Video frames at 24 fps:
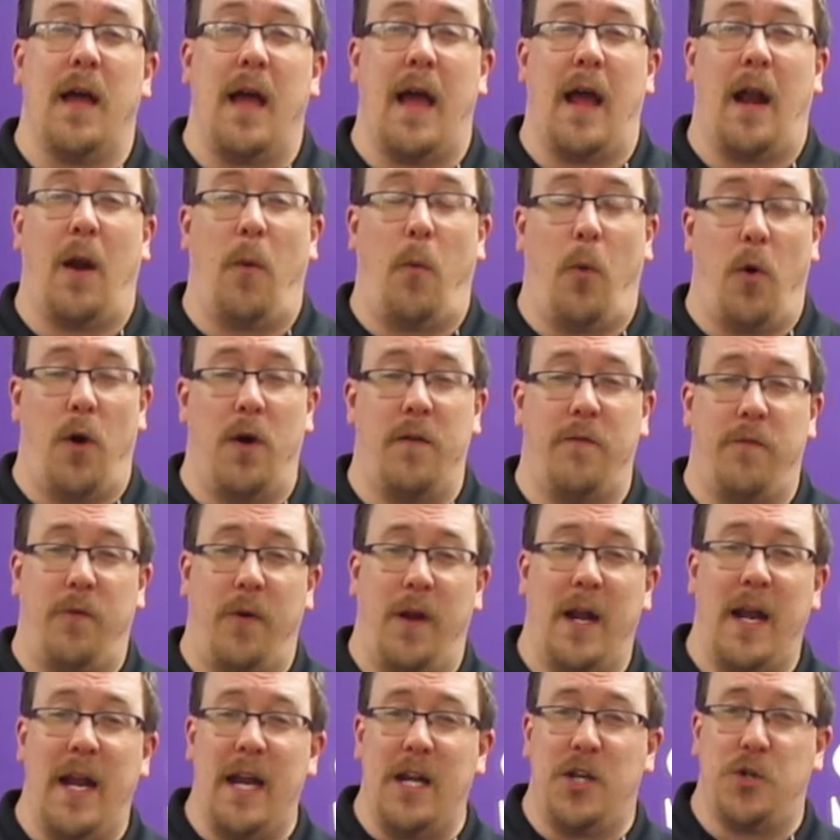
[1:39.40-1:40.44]
and a word
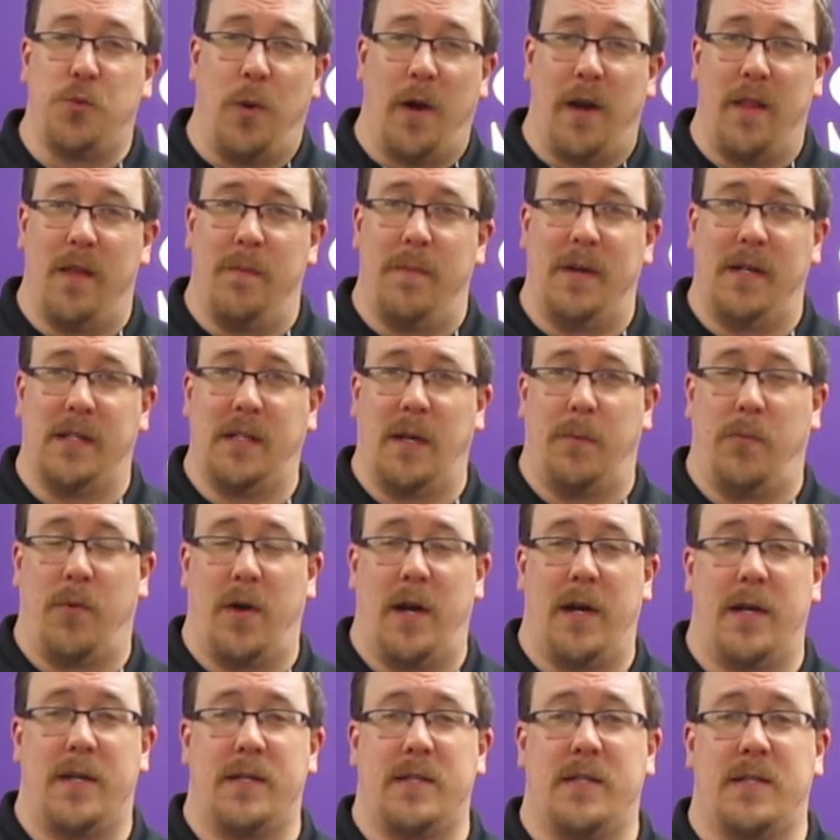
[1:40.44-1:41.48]
for each one of the building
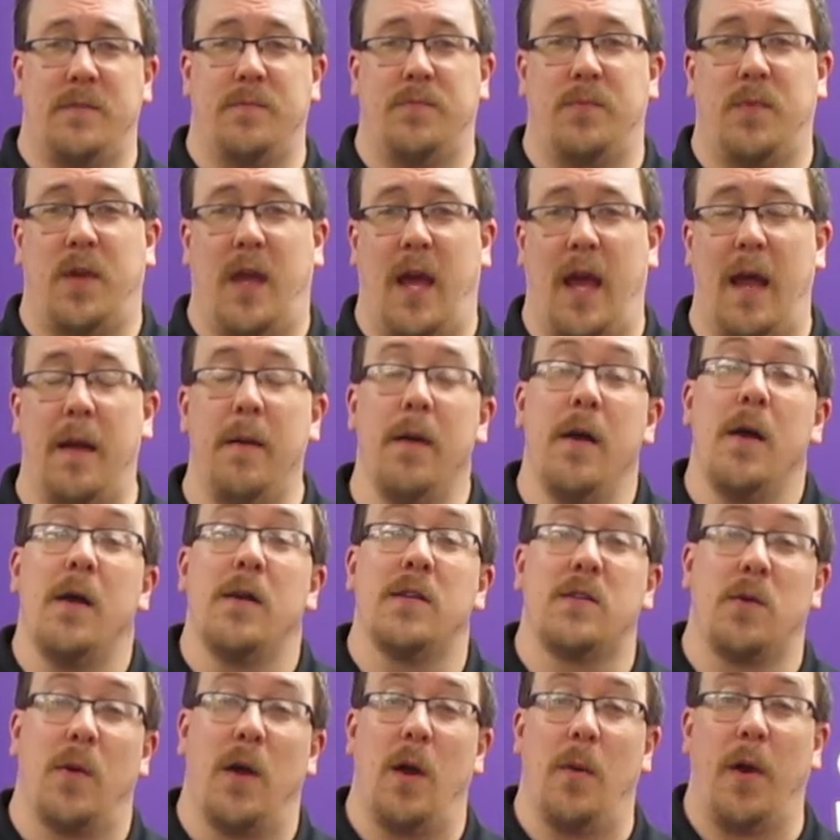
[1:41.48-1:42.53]
bricks. Okay?
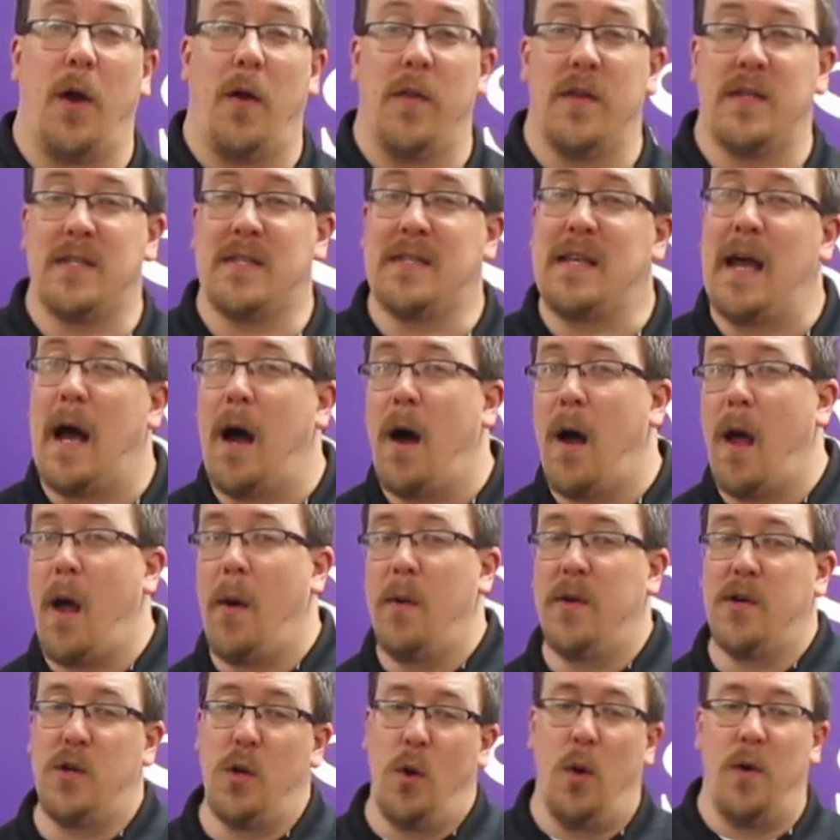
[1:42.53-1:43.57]
So here we go. This is how I
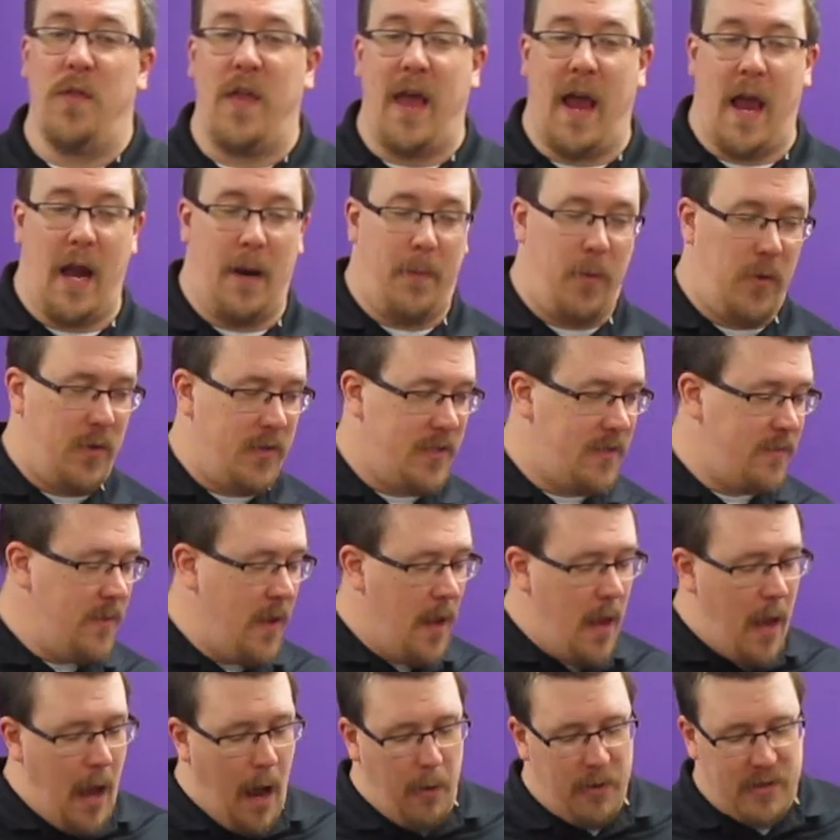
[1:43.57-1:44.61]
would do it with animals.
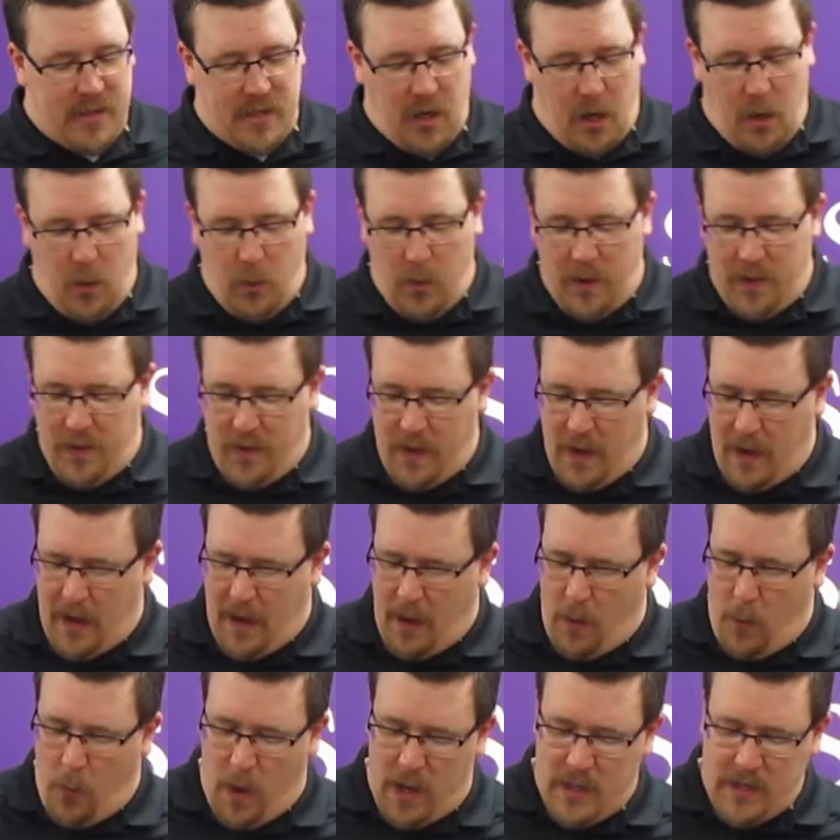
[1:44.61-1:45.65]
I would start with
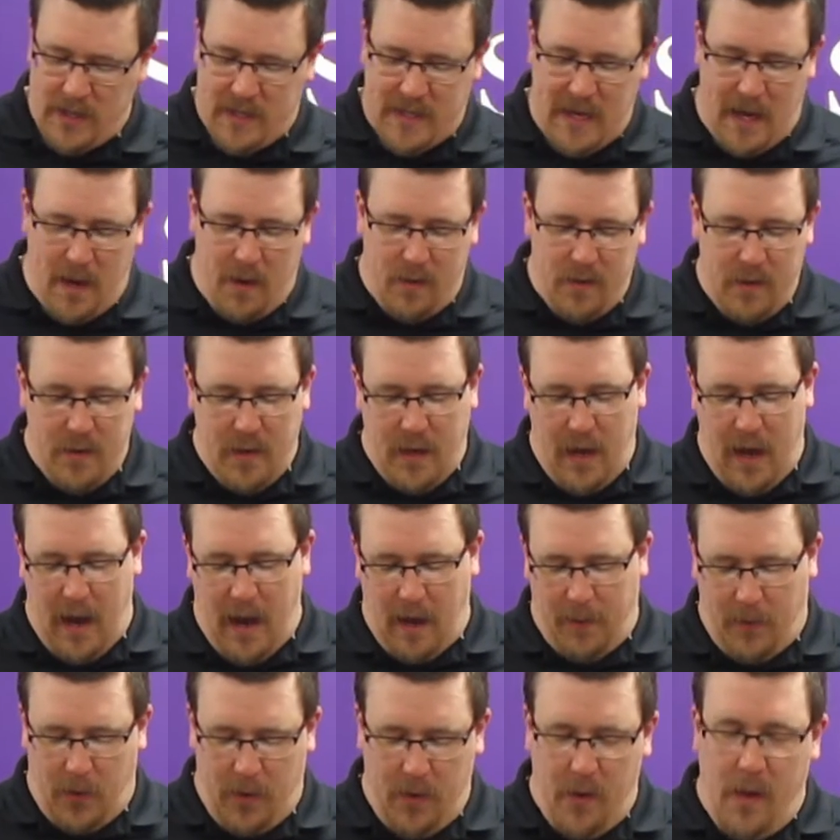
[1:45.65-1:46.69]
a one sound
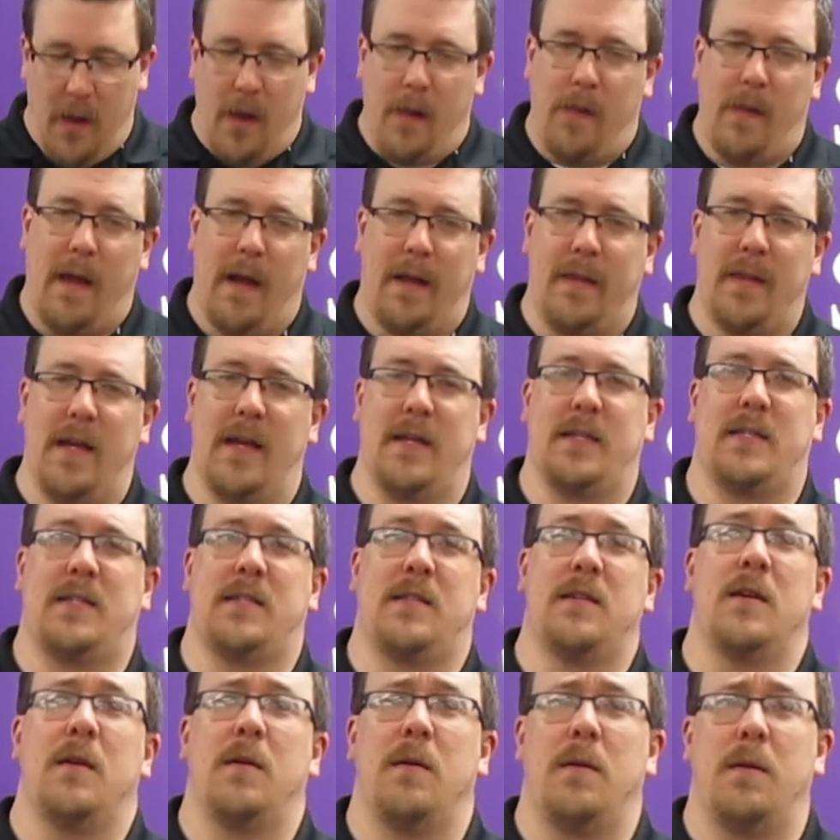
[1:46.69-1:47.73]
animal, like
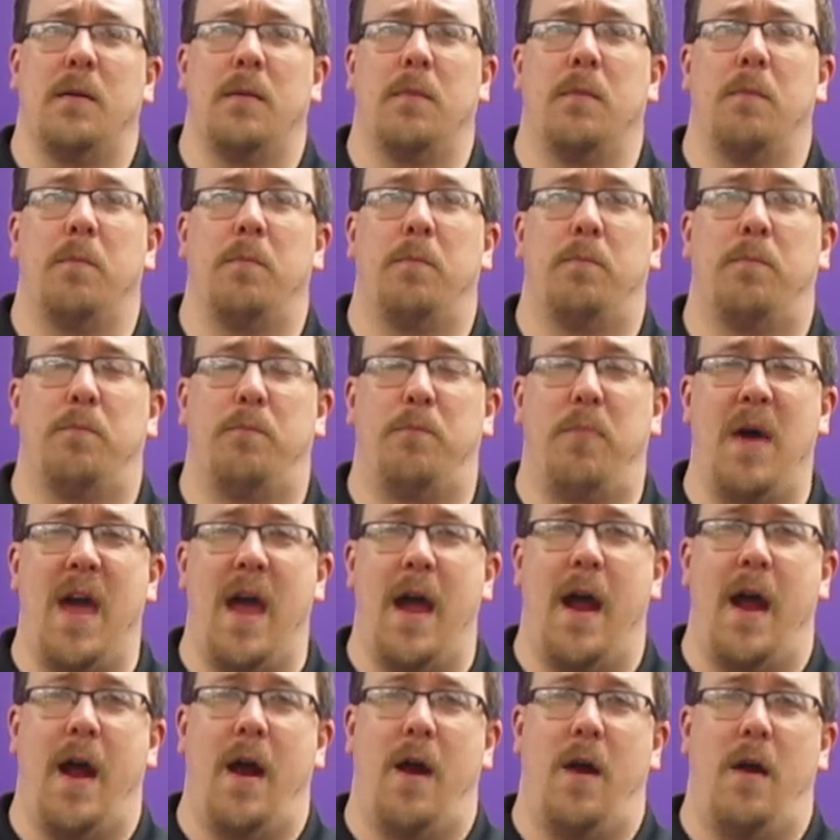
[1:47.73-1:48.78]
this.
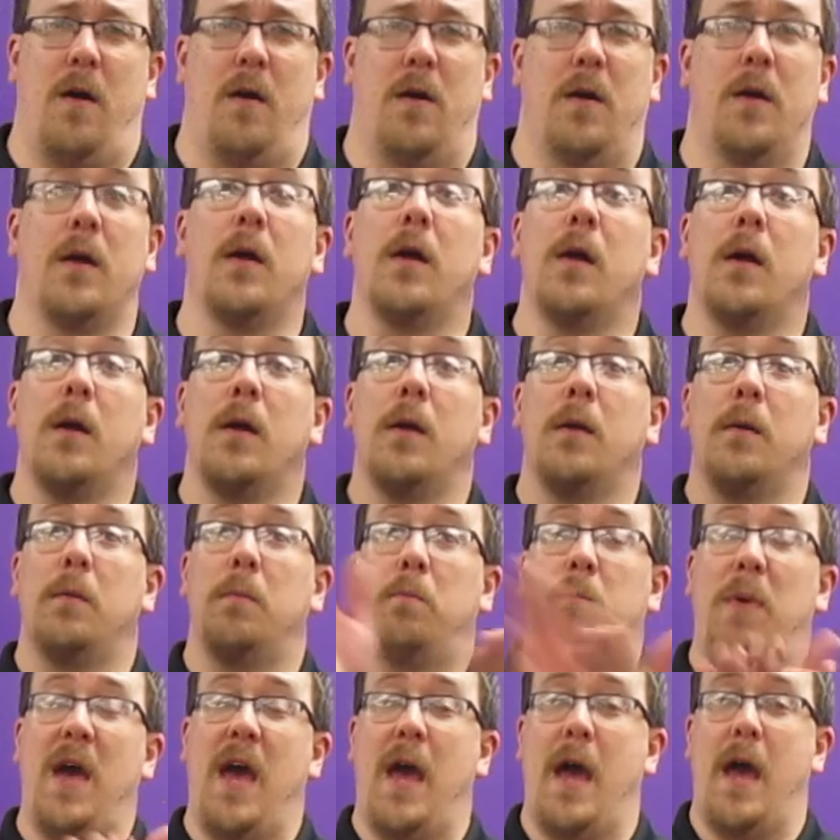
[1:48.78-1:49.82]
Bear.
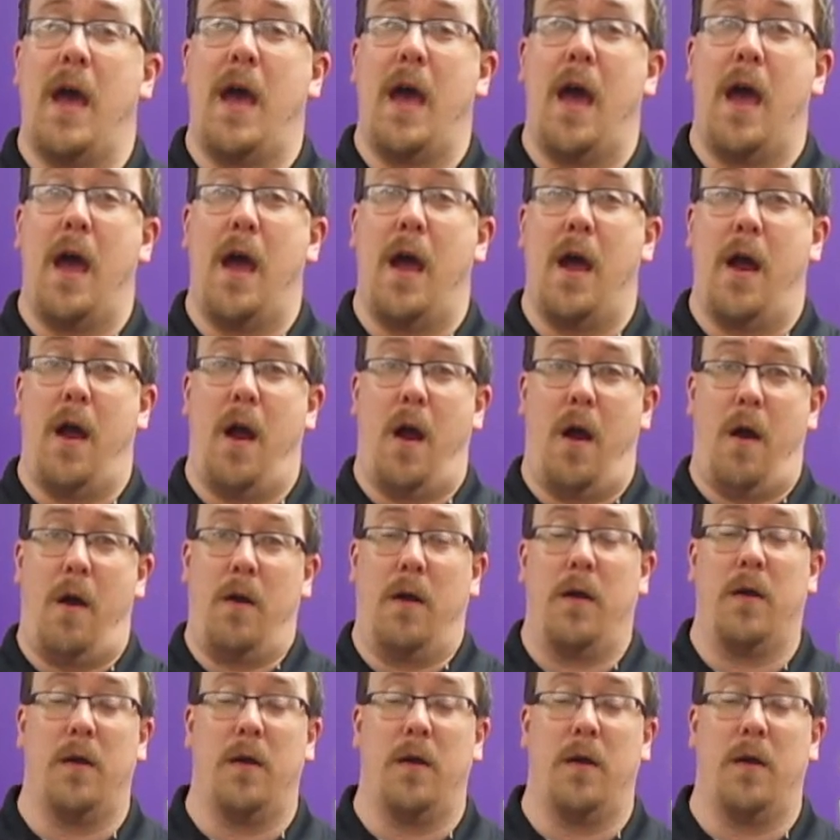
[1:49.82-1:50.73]
Bear.